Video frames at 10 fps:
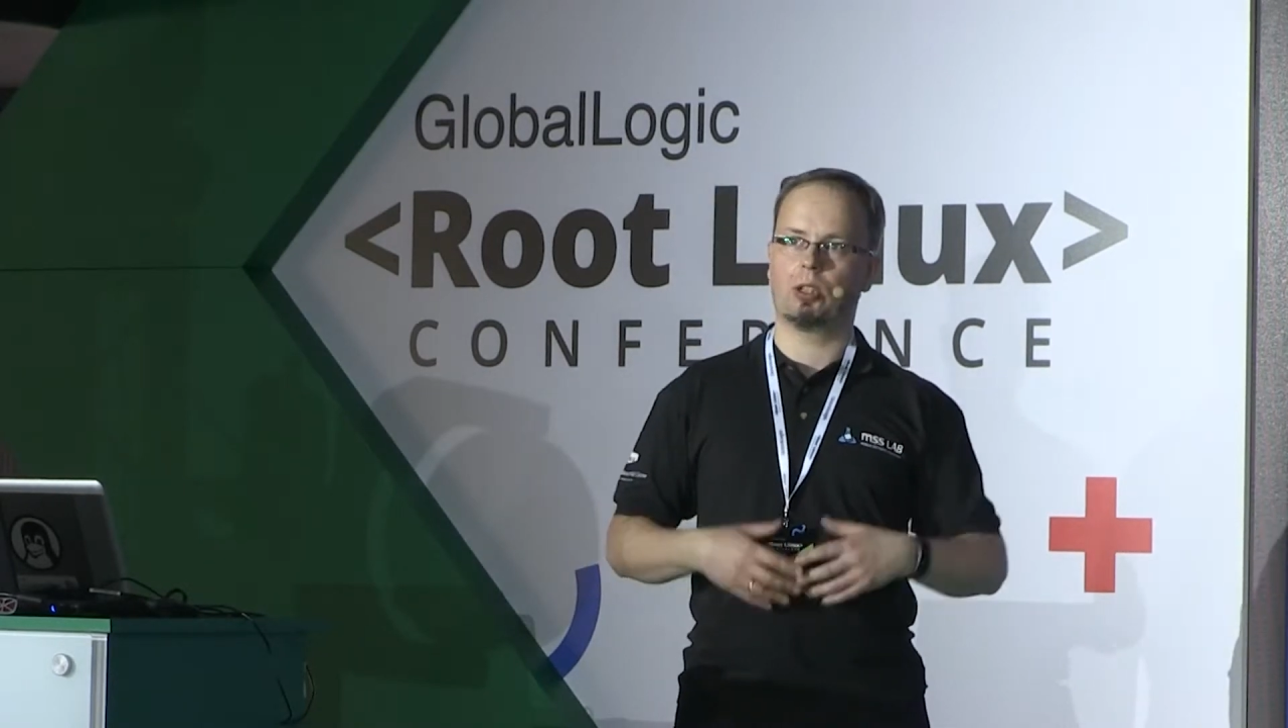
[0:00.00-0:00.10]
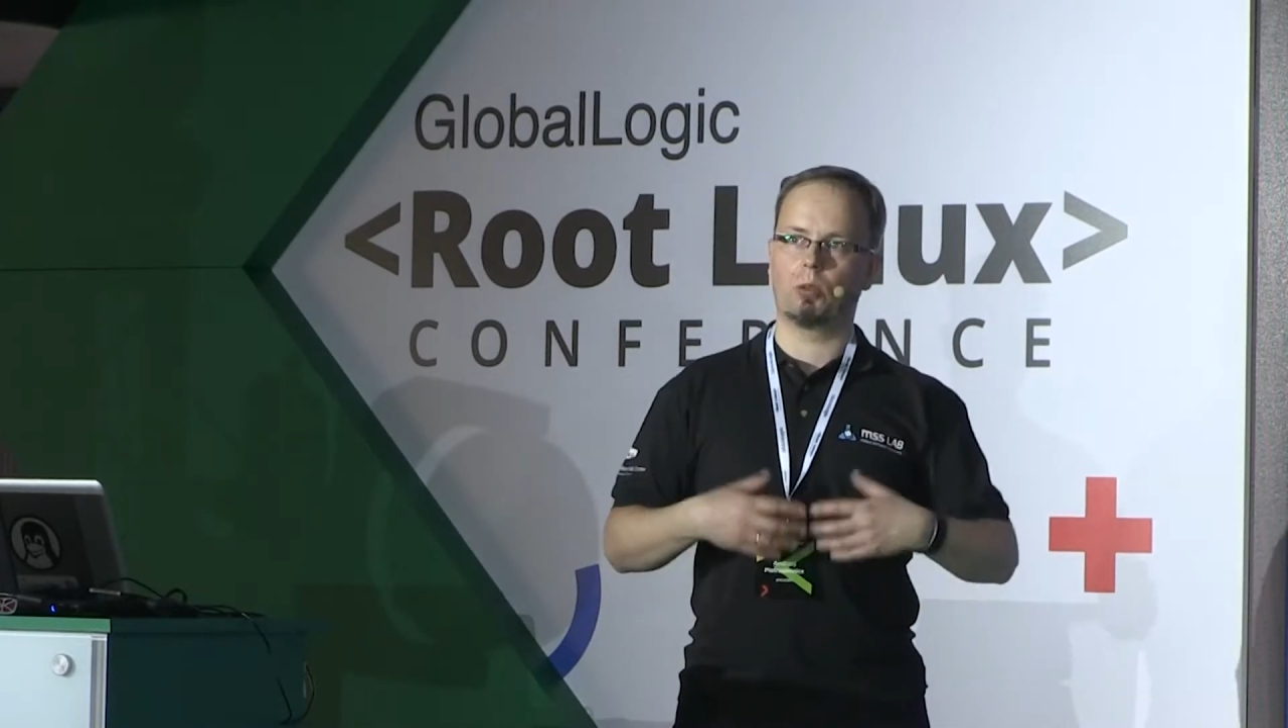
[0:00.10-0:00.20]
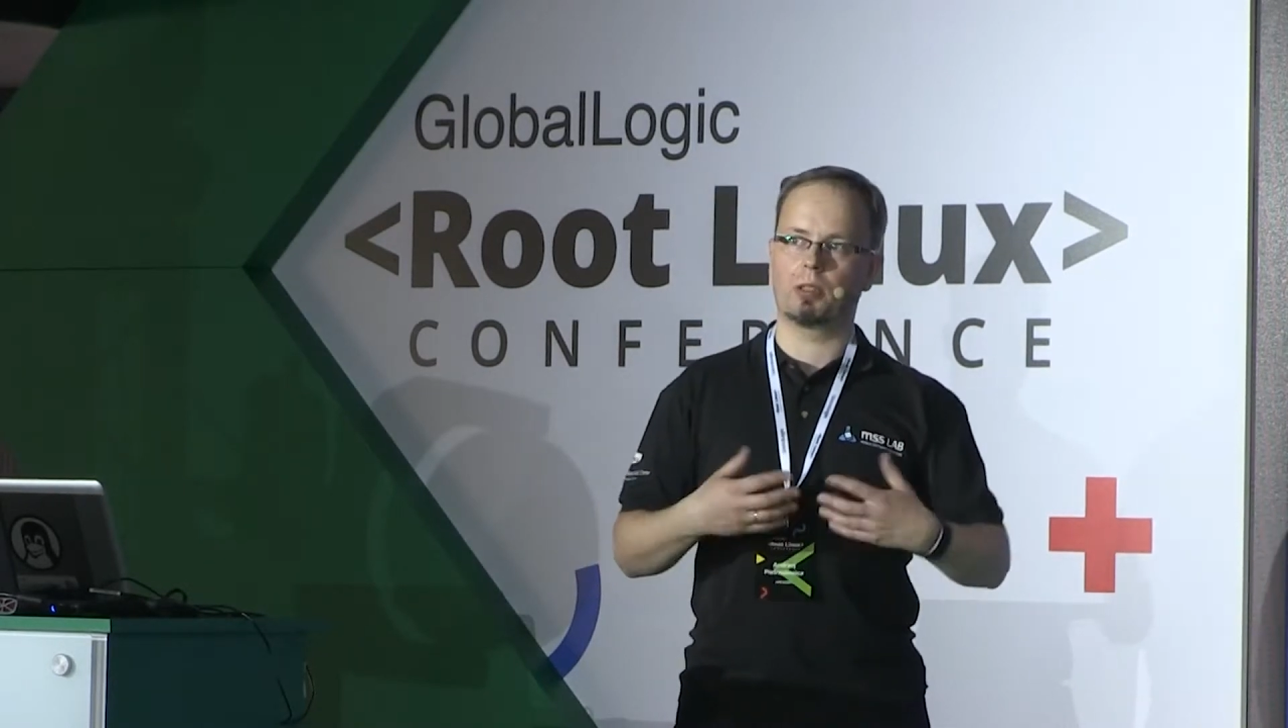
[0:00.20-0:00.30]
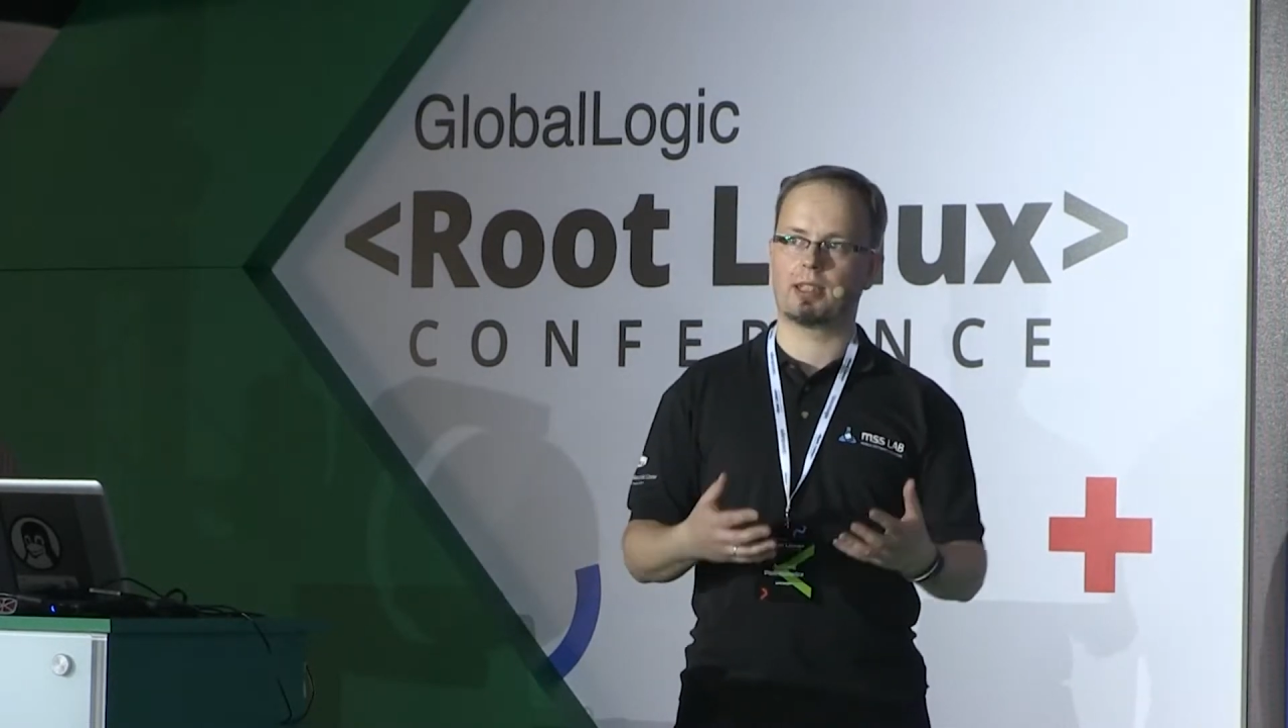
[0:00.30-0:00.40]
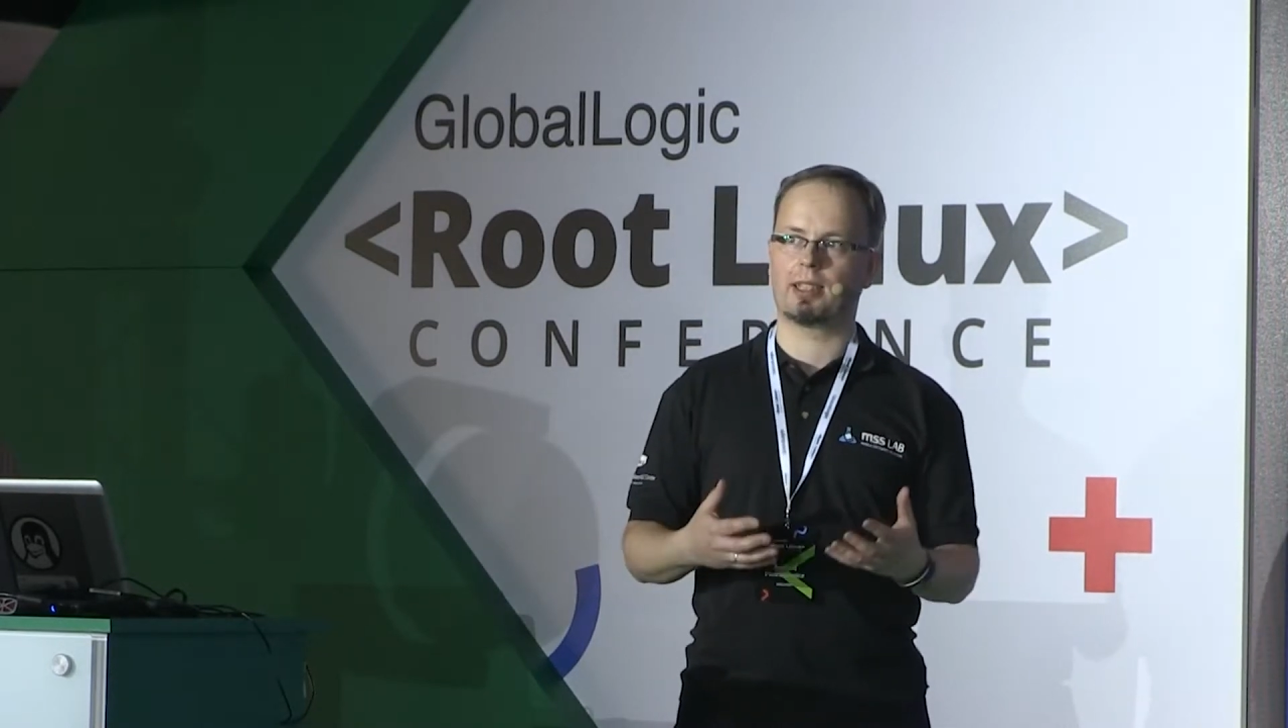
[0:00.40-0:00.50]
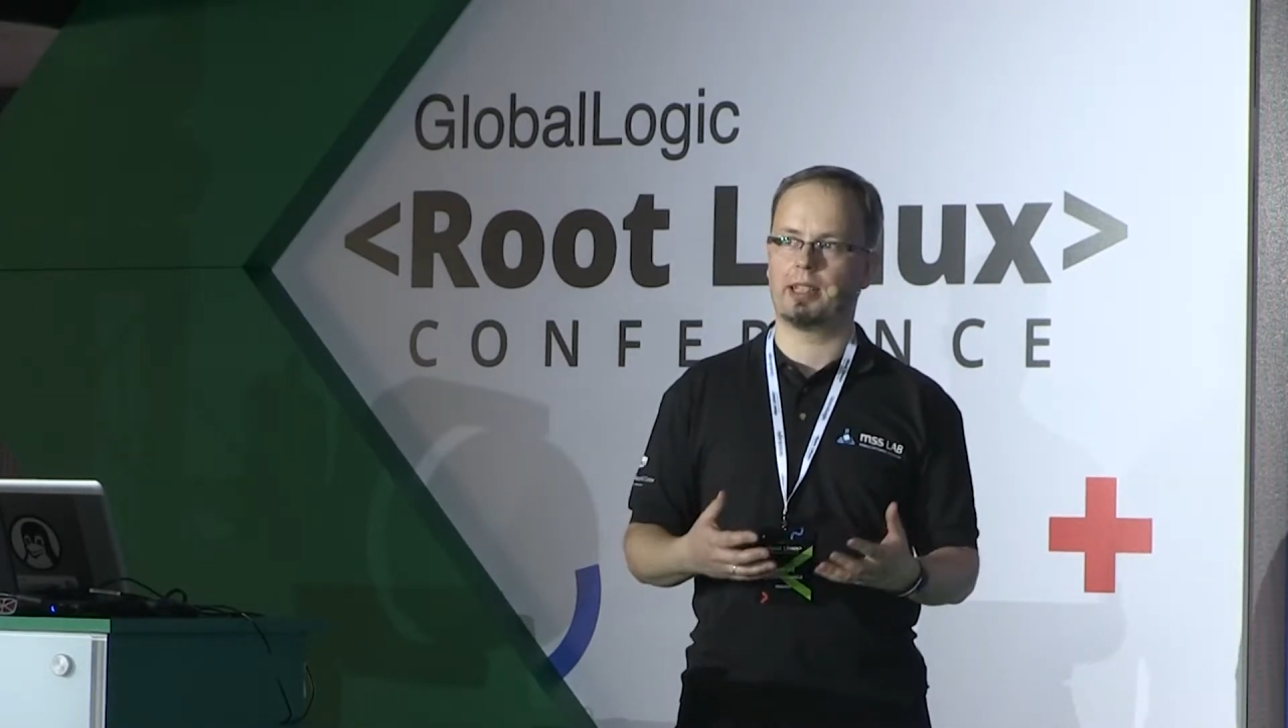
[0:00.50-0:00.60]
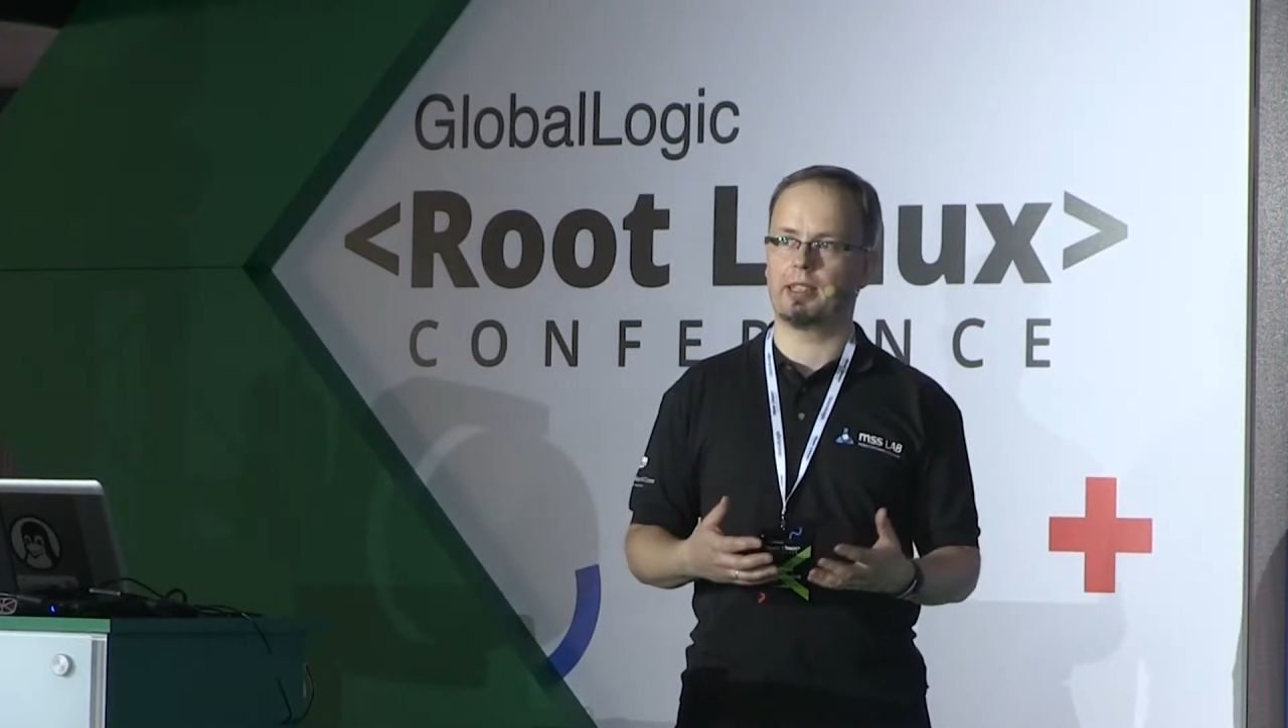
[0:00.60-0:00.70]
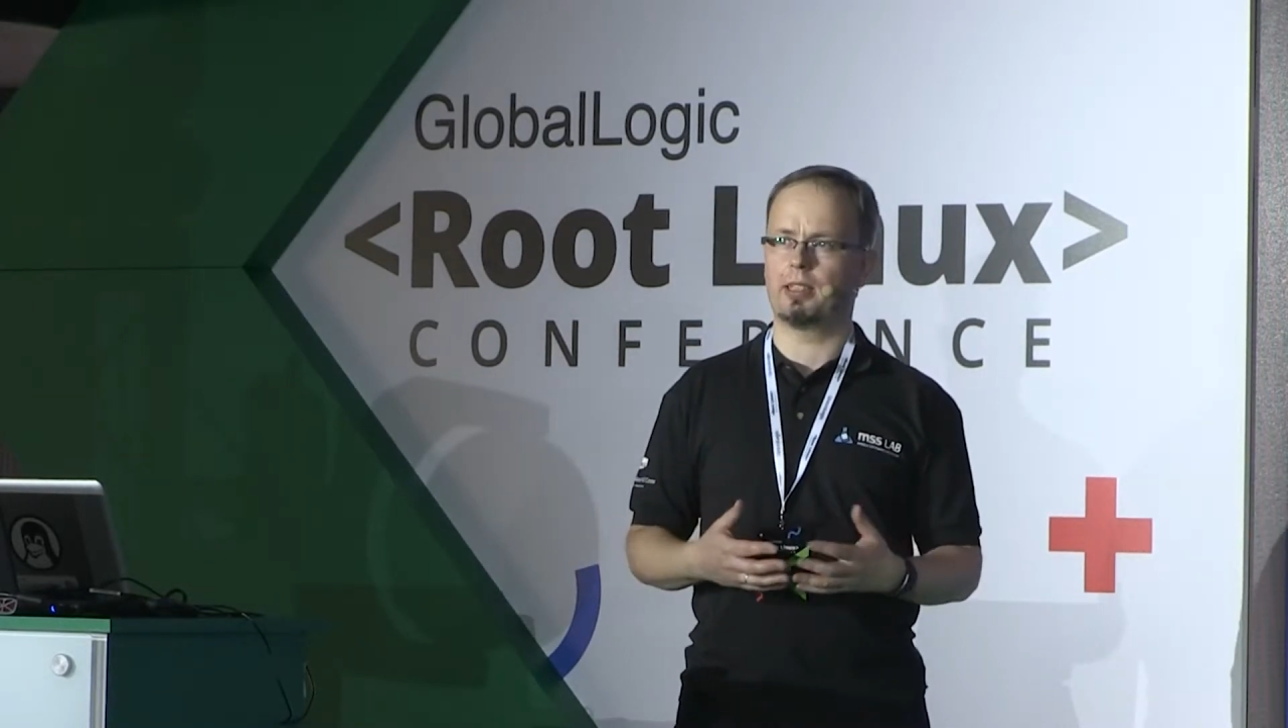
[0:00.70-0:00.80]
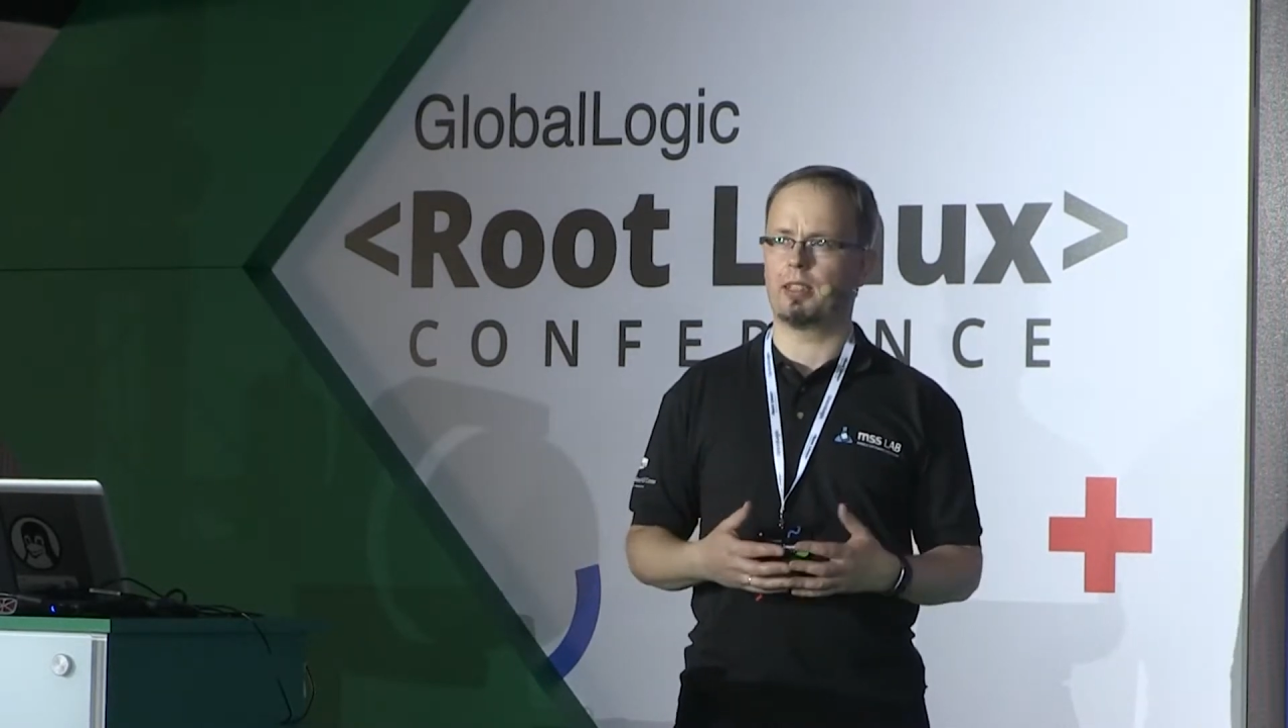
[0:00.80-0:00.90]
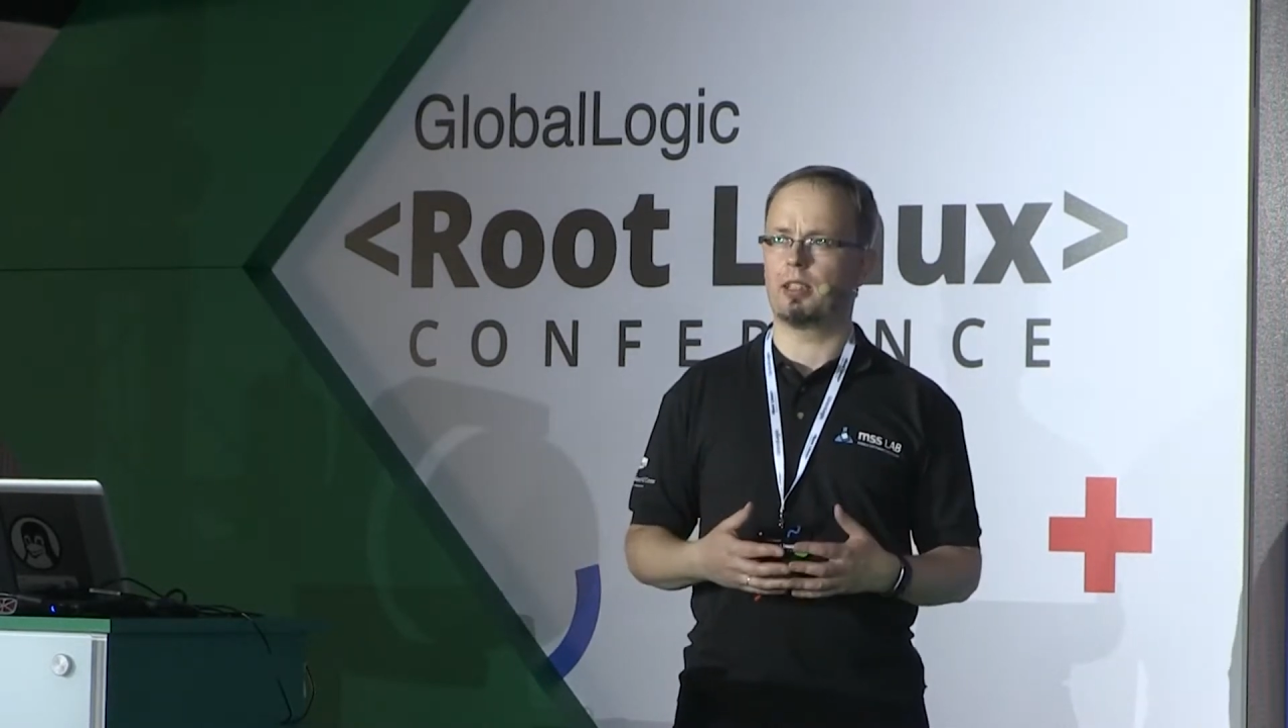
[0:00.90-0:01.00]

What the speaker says: old-style